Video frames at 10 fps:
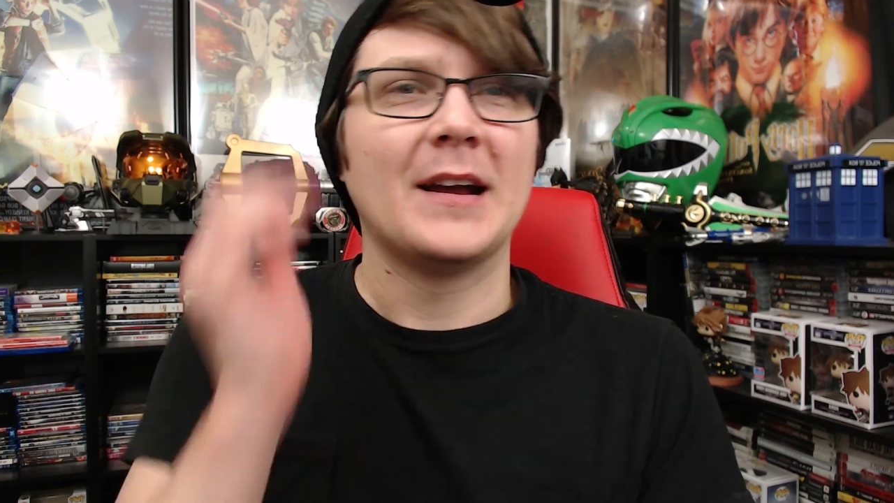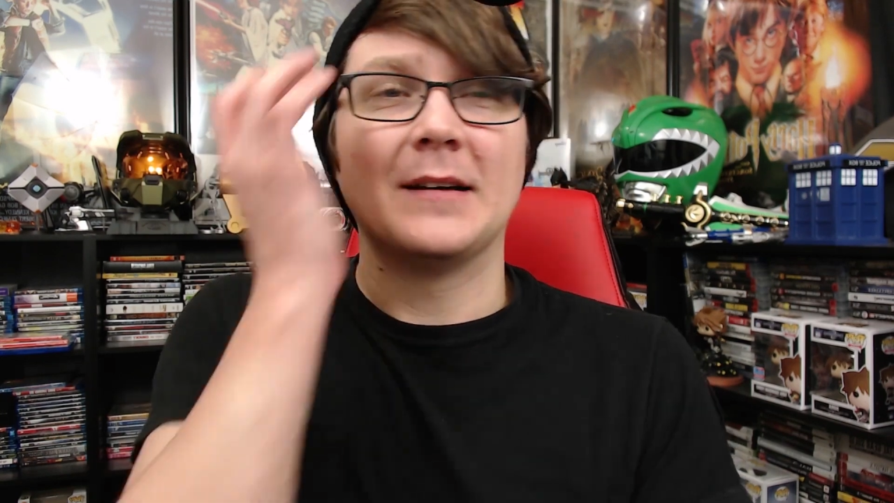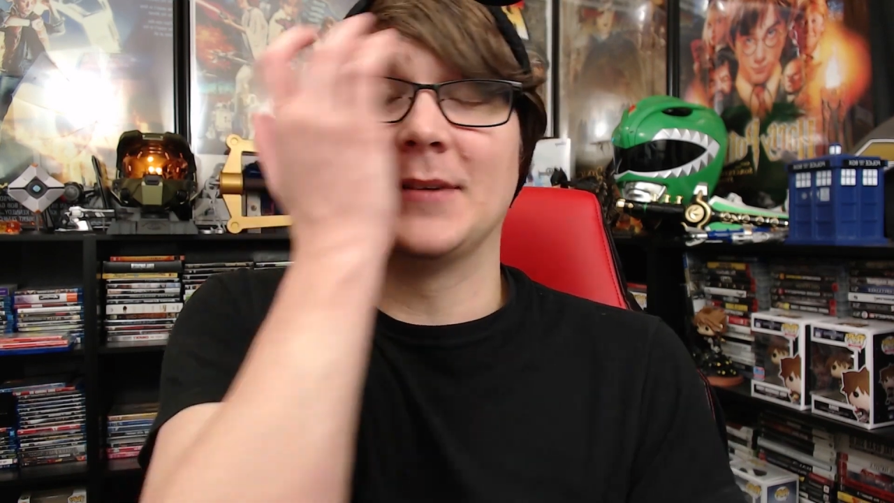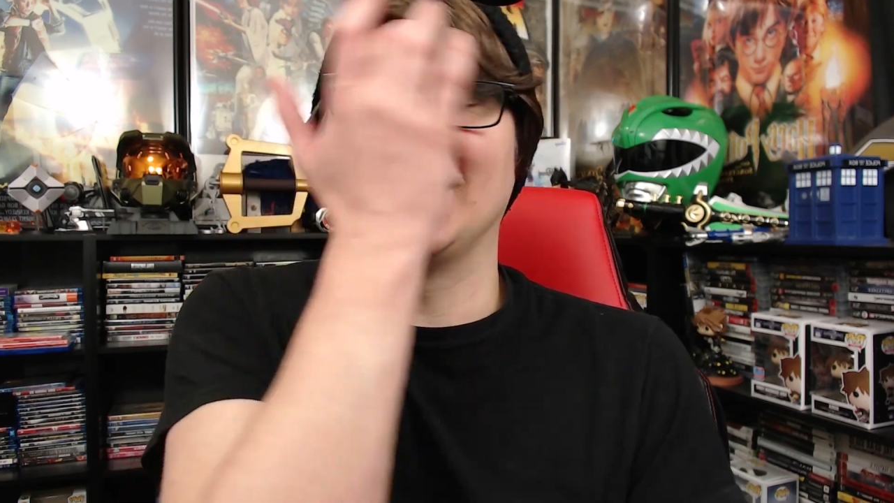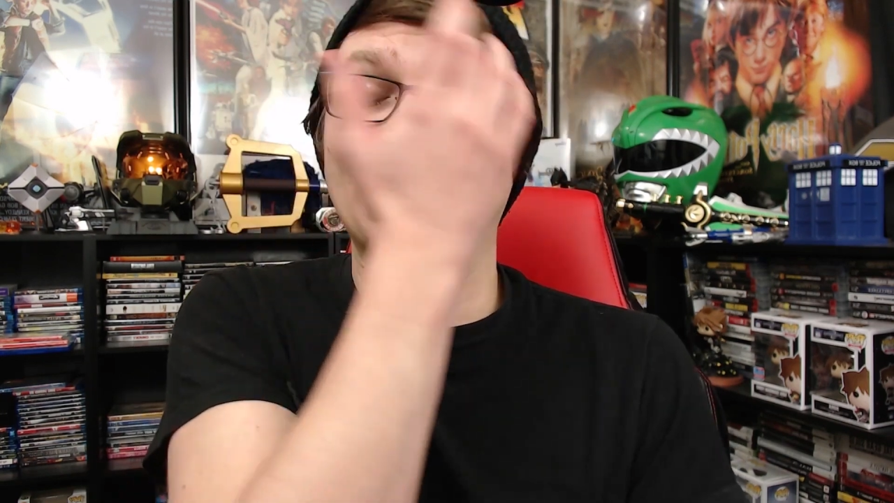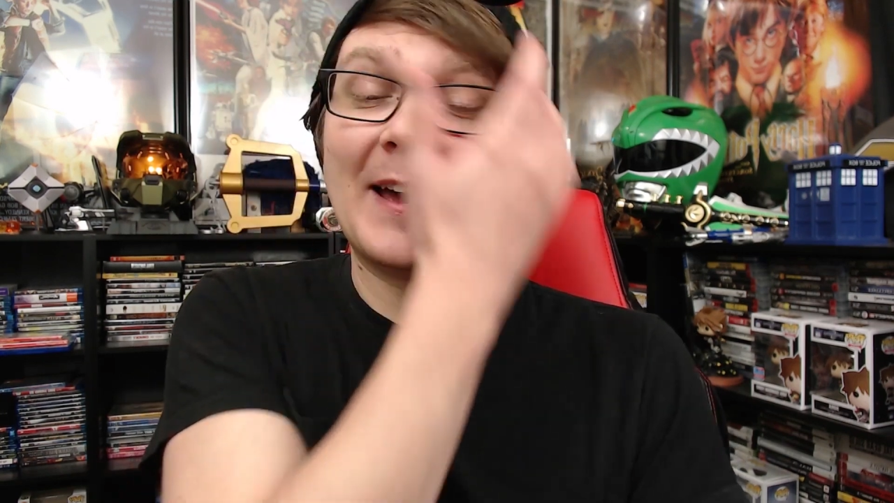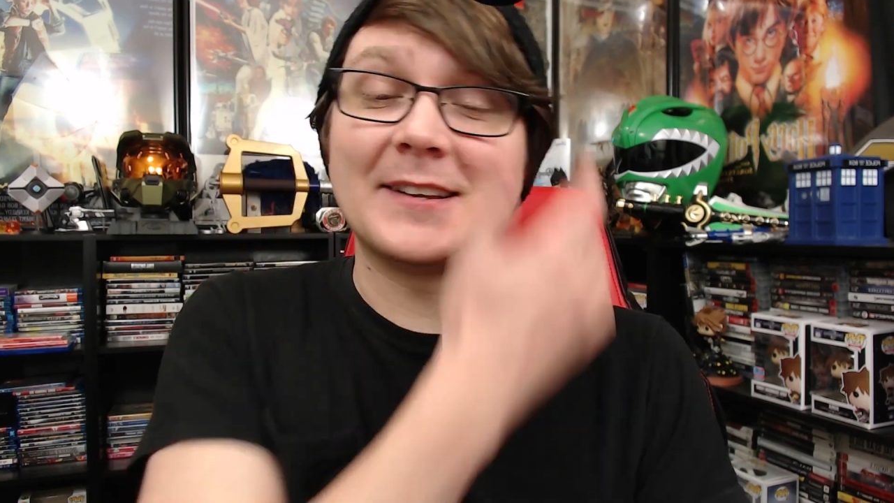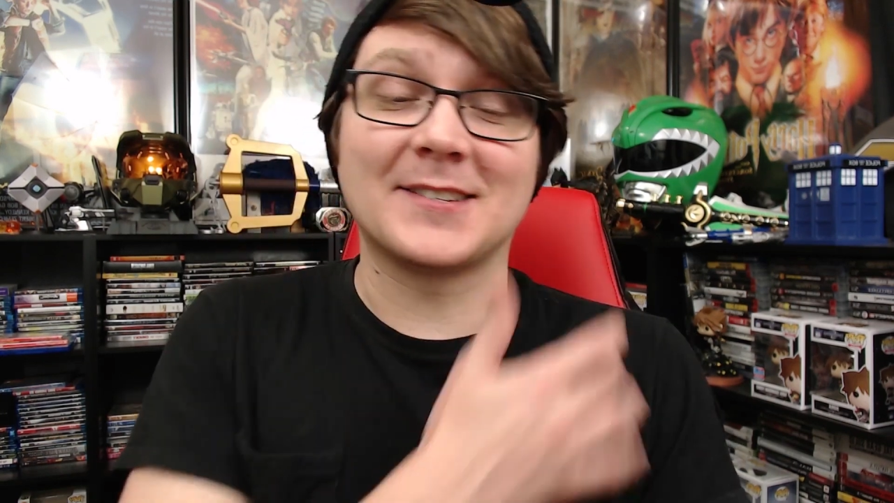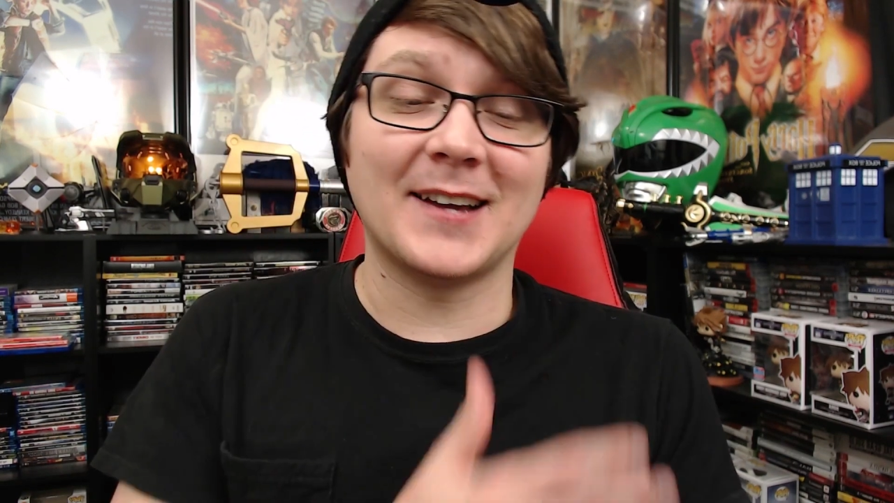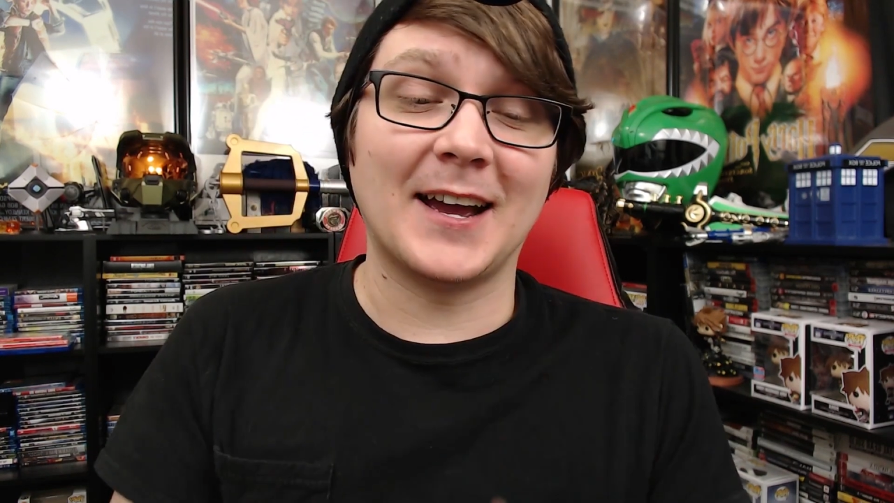But that
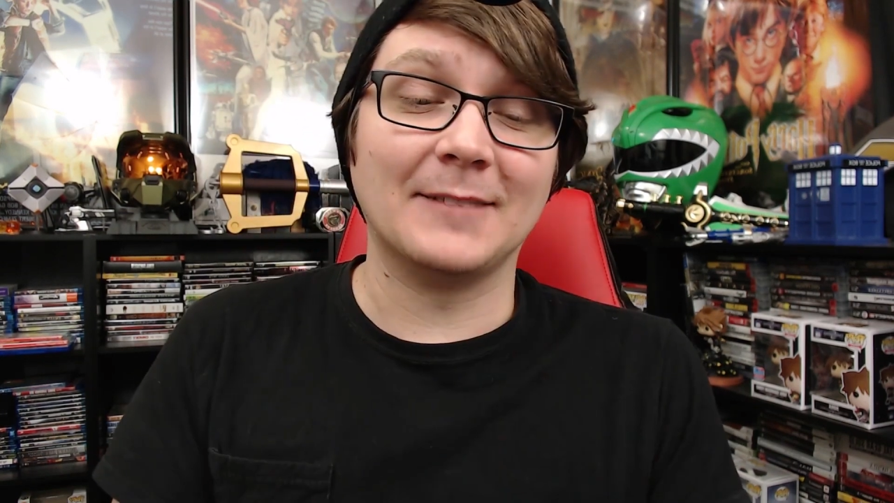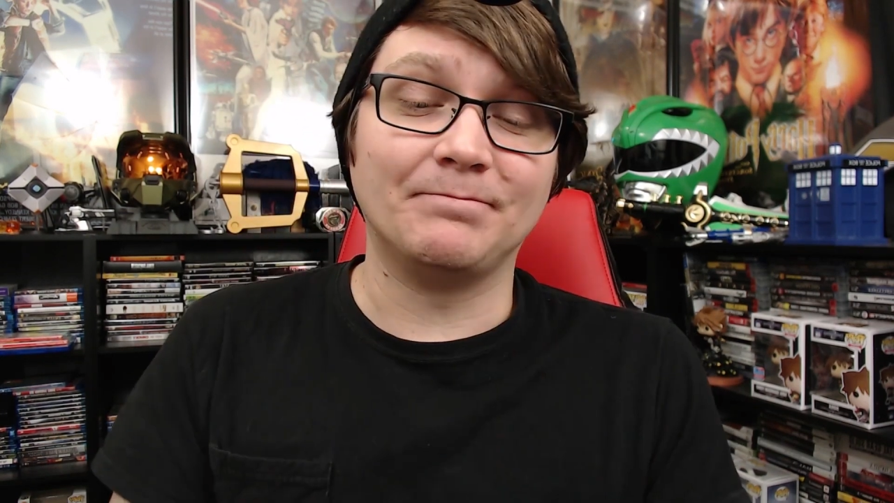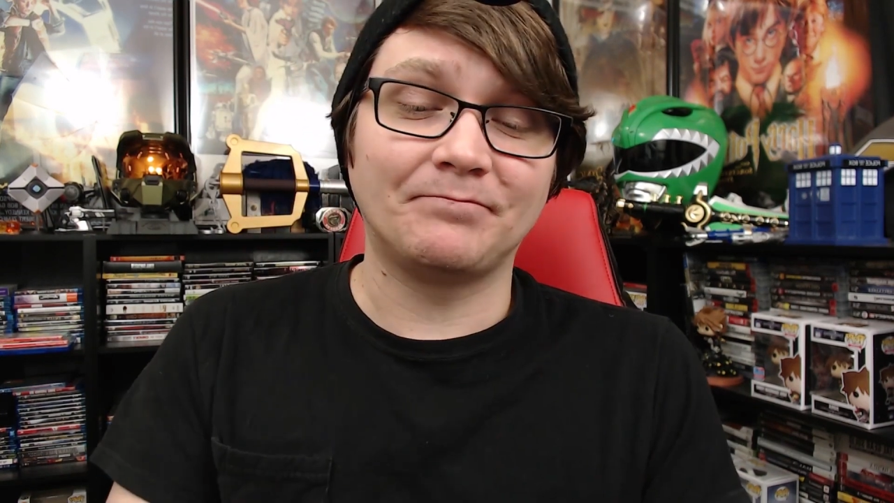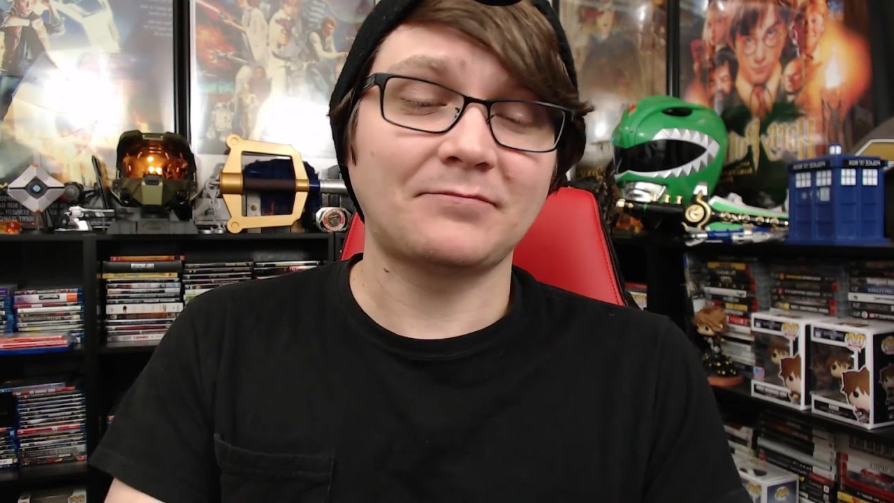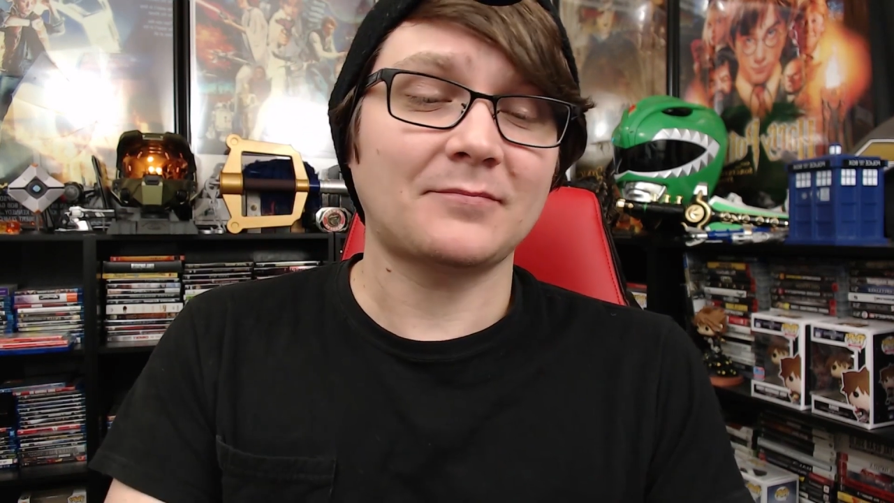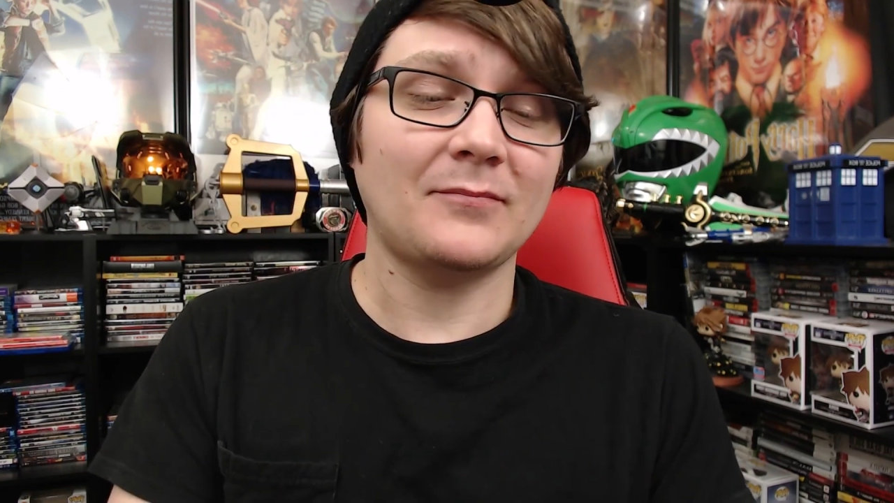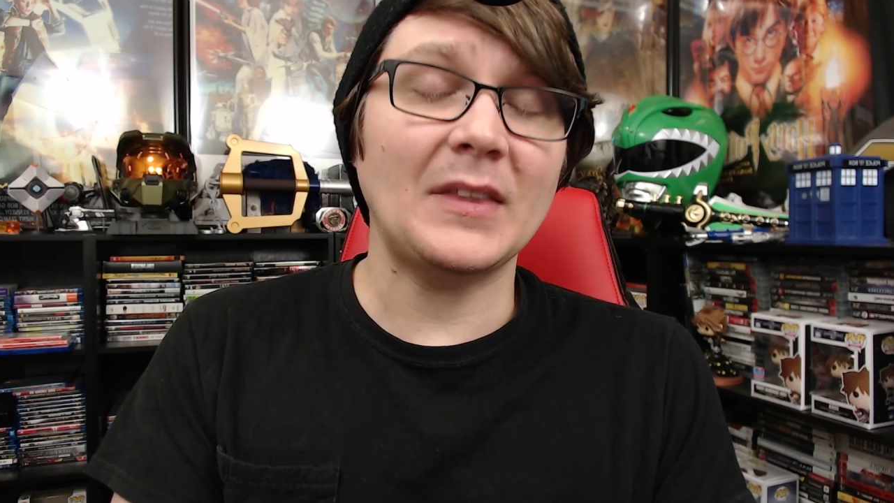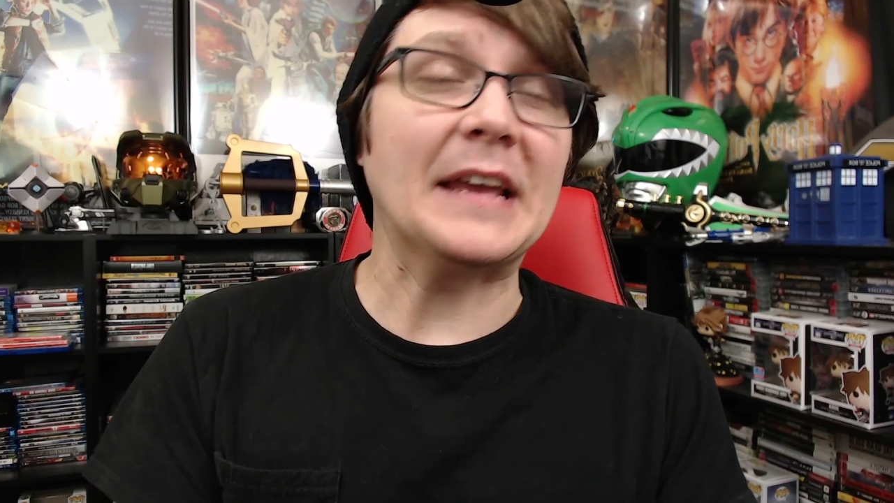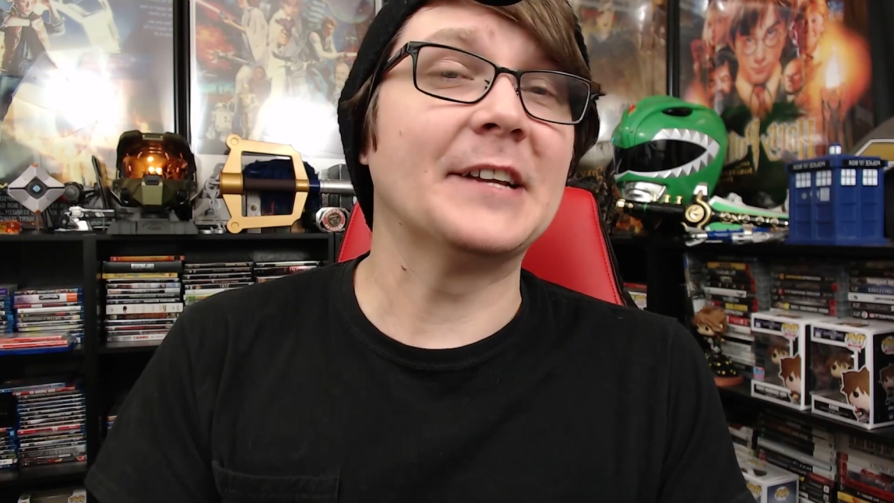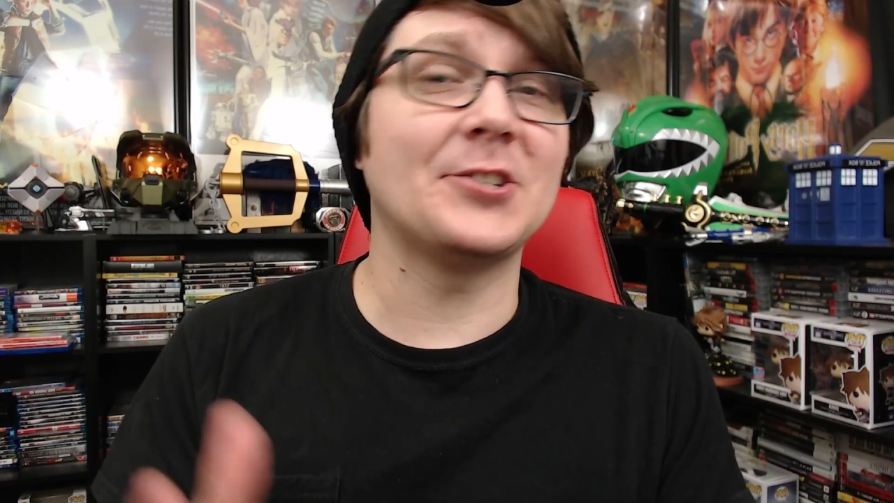aside, it